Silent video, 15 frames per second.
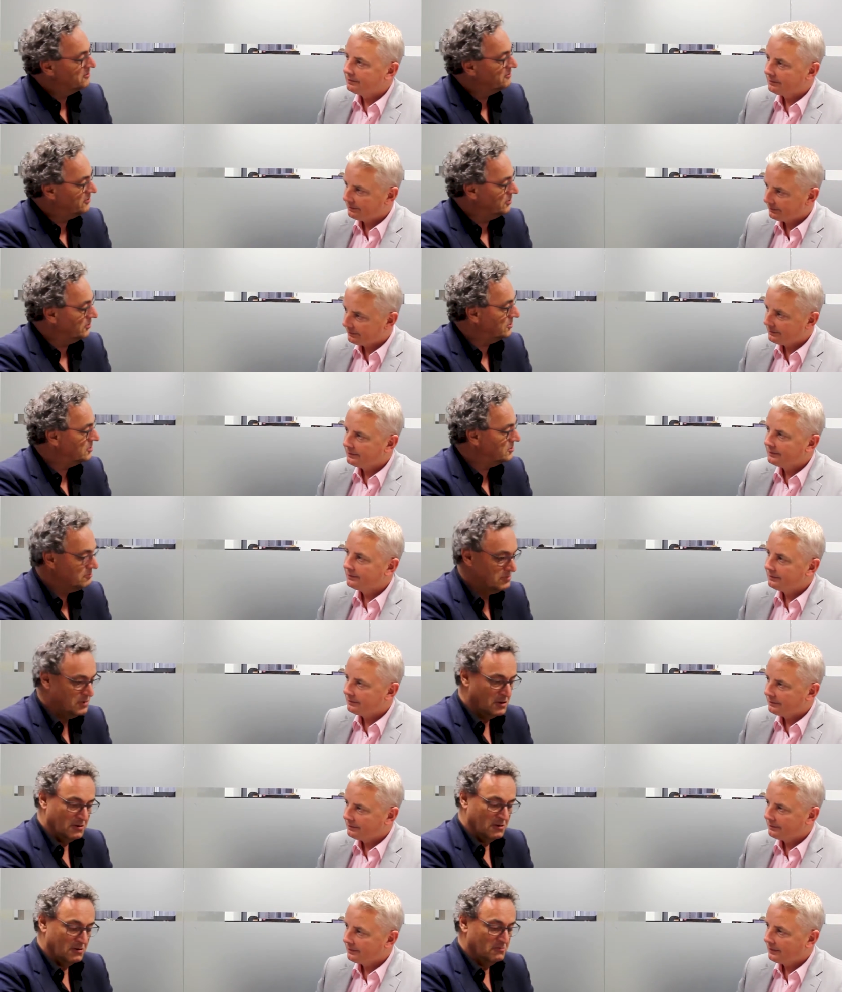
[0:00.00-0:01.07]
Speaker 1: food,
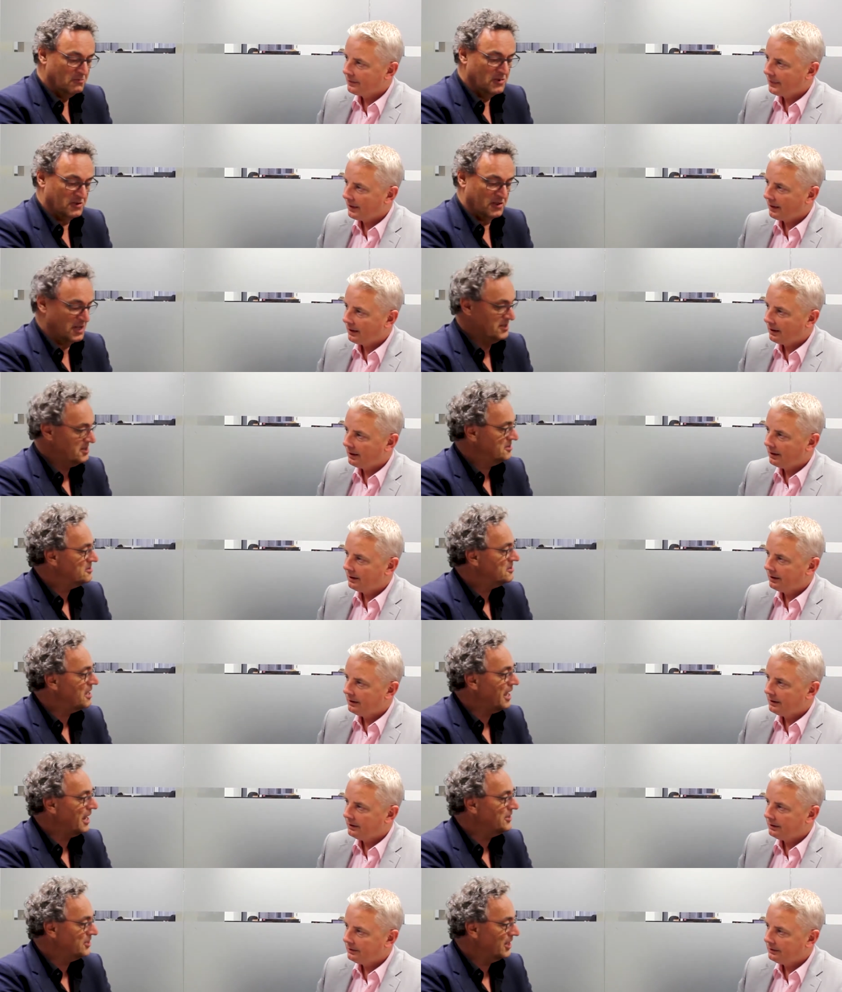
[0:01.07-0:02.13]
diseases,
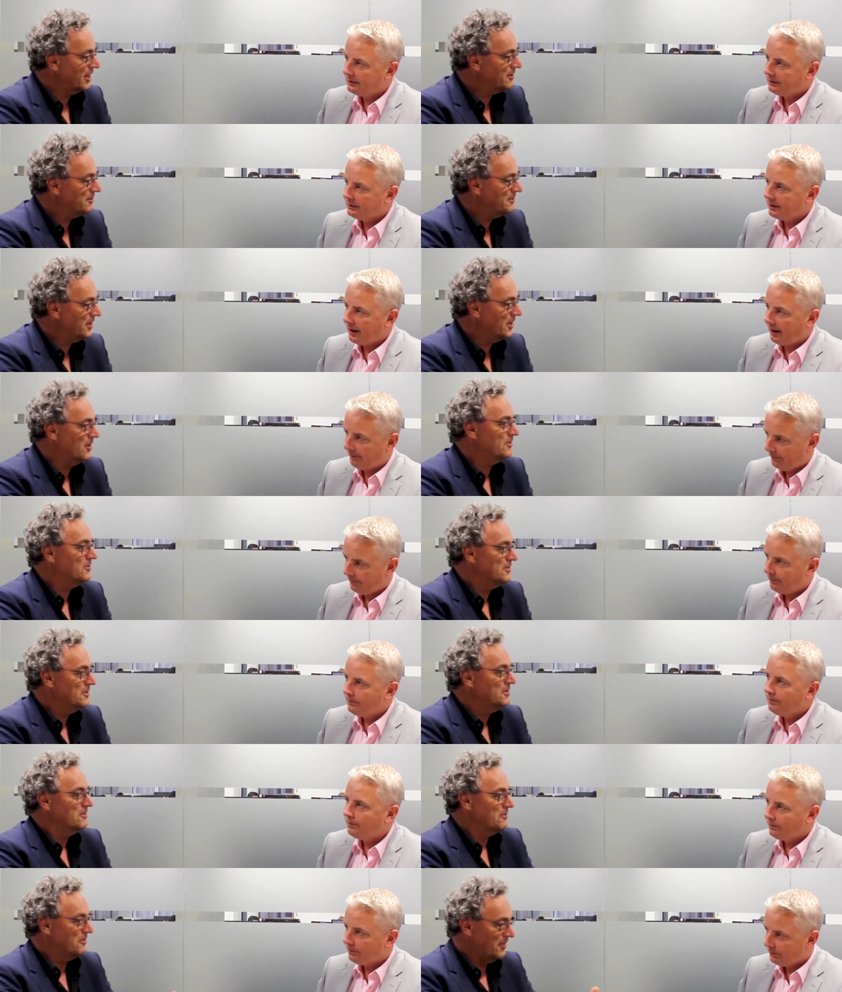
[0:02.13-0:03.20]
aging. You know
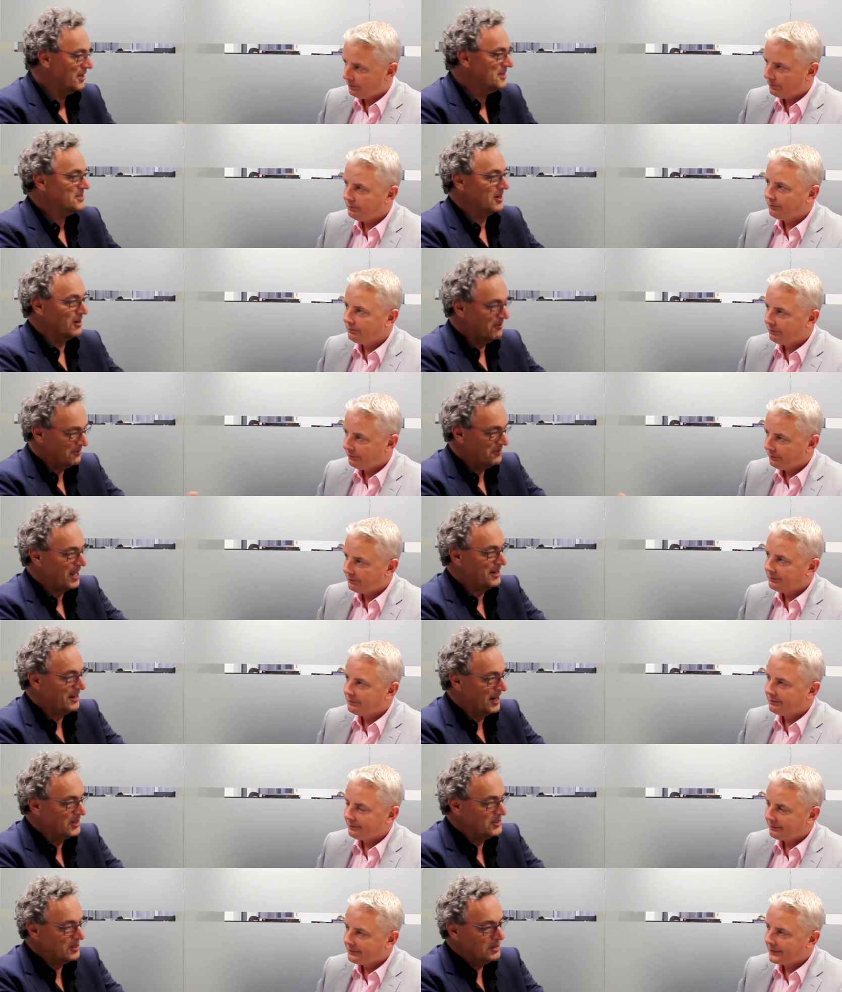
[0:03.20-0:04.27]
things that are of that
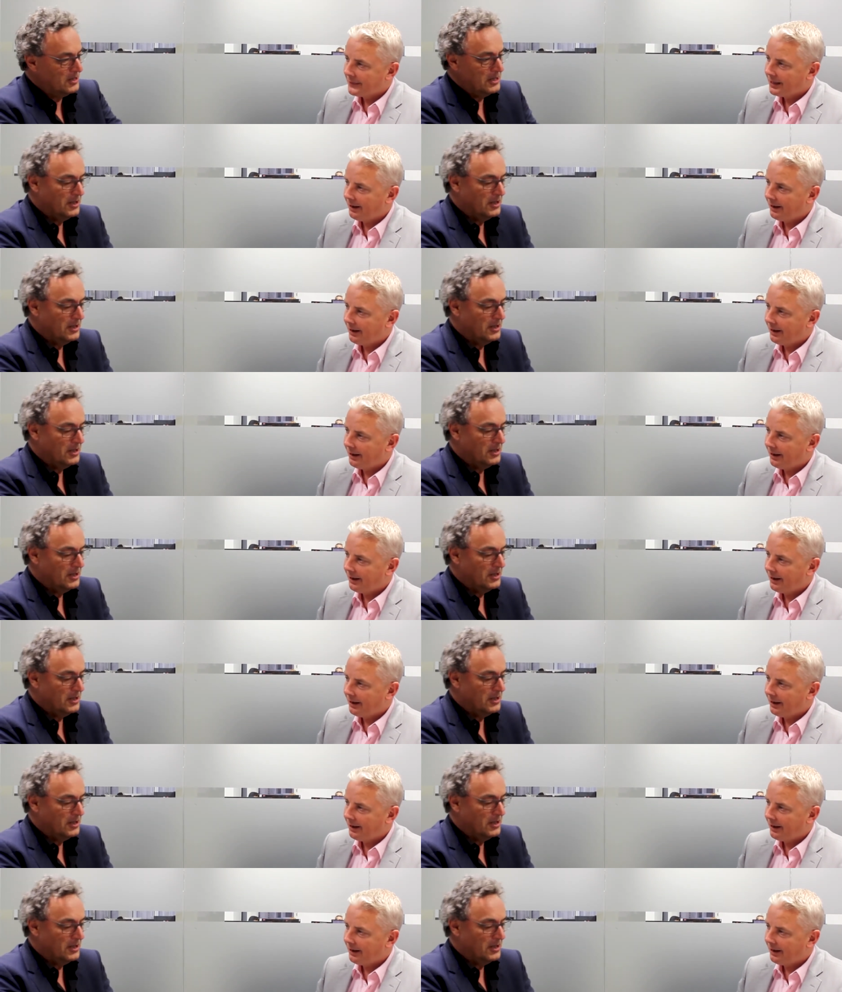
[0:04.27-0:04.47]
nature.